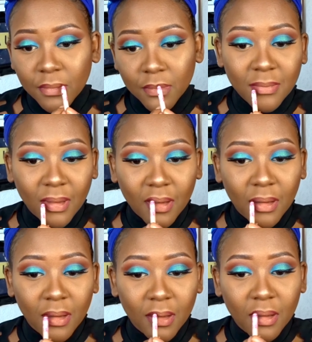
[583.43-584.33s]
And
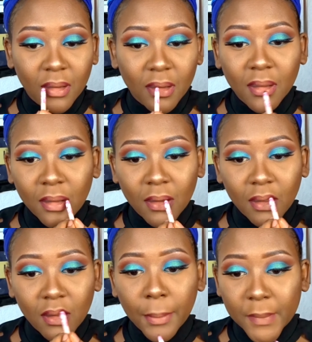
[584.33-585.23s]
then I
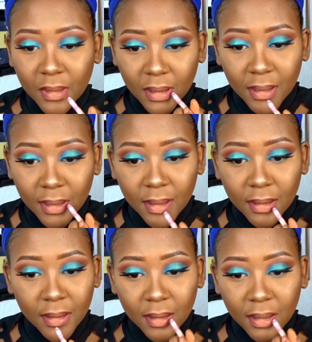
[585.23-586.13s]
went in
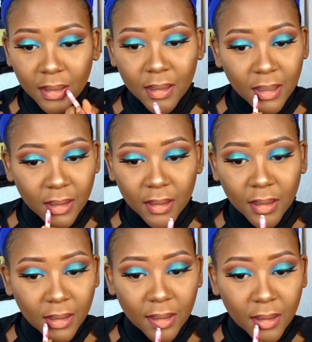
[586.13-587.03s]
with Miss
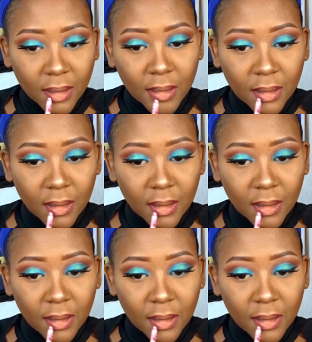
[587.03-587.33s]
Sporty's